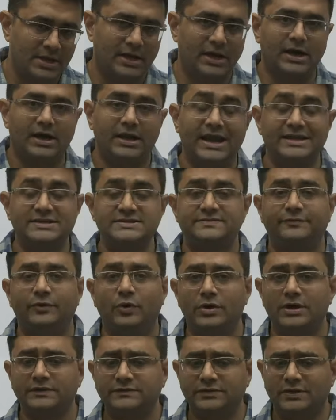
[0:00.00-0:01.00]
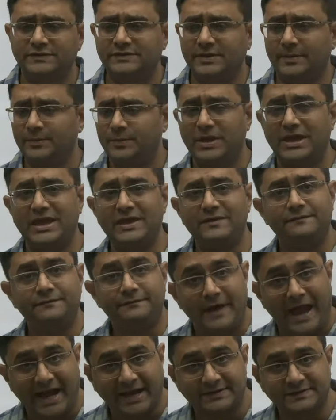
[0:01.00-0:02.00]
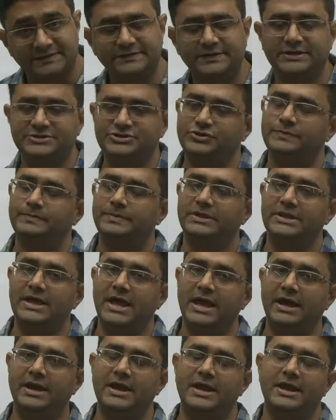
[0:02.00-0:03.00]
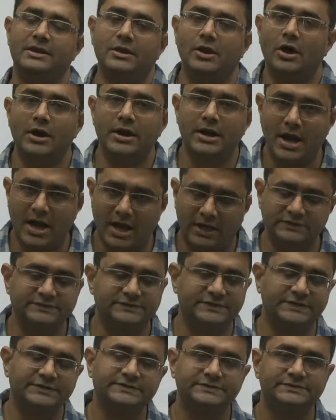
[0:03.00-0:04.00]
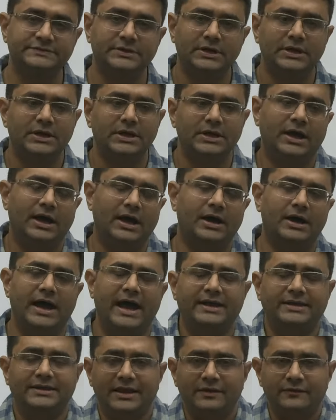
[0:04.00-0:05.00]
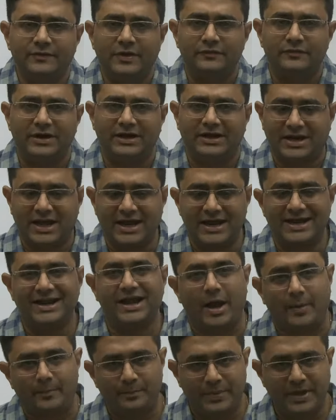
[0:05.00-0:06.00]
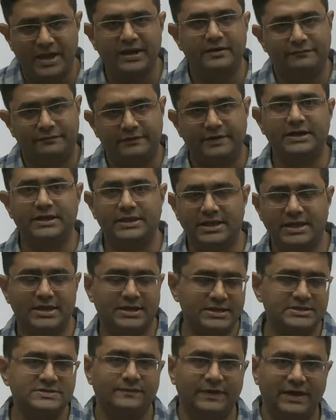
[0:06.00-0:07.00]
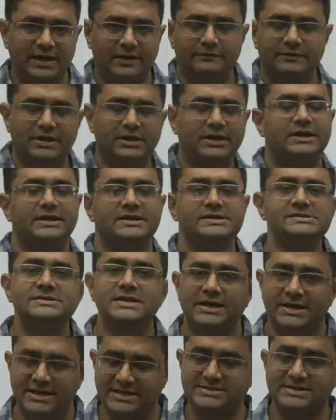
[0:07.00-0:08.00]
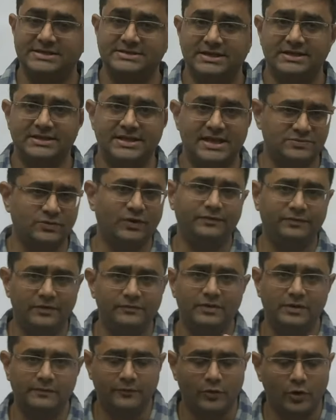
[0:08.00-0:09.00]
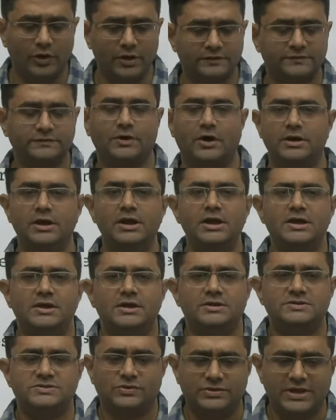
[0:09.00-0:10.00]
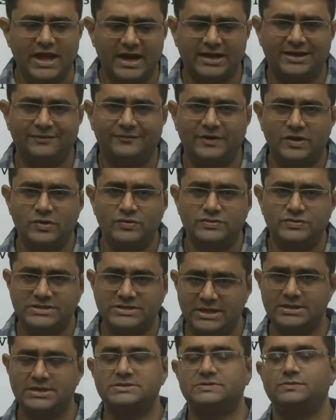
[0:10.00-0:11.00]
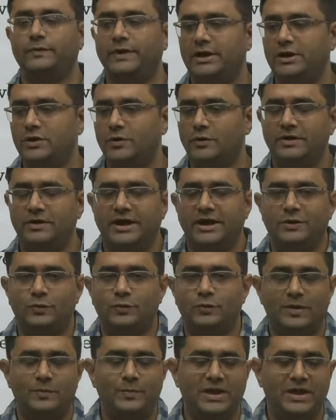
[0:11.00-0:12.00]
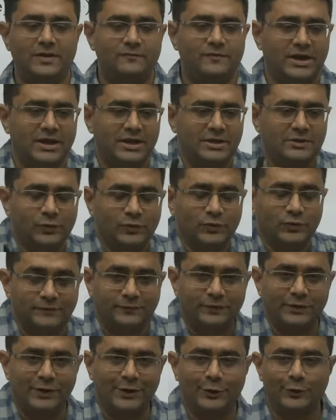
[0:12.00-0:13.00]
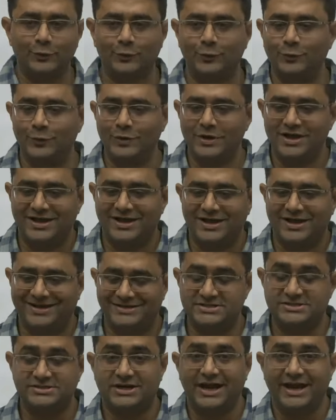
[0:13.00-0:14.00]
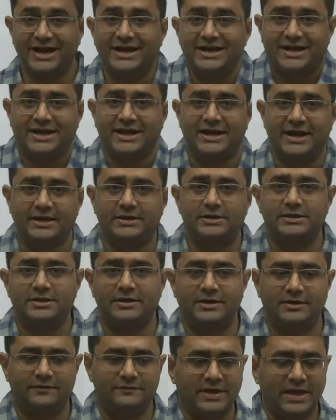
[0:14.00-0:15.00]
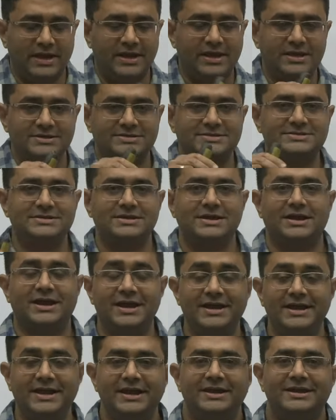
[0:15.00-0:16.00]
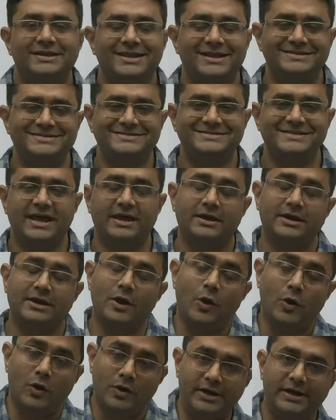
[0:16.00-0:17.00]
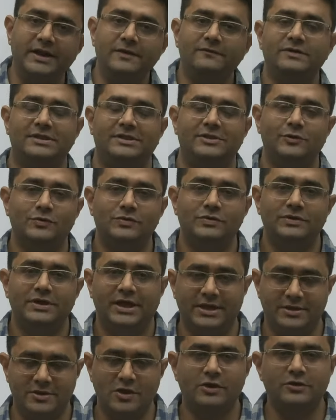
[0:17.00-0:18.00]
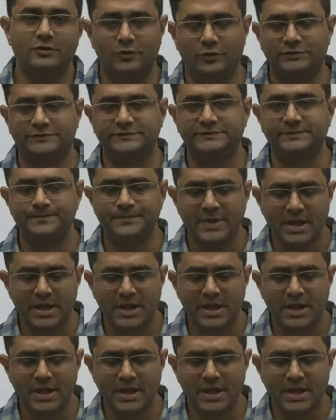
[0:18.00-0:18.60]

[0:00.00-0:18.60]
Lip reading: Let's focus on some key facts that should be there in your answers. And then we will try and compare different theories wherever it is necessary. That's what we will focus on. So that when you see this video, it will be very useful to try and connect the various content that is there already with you in your notes.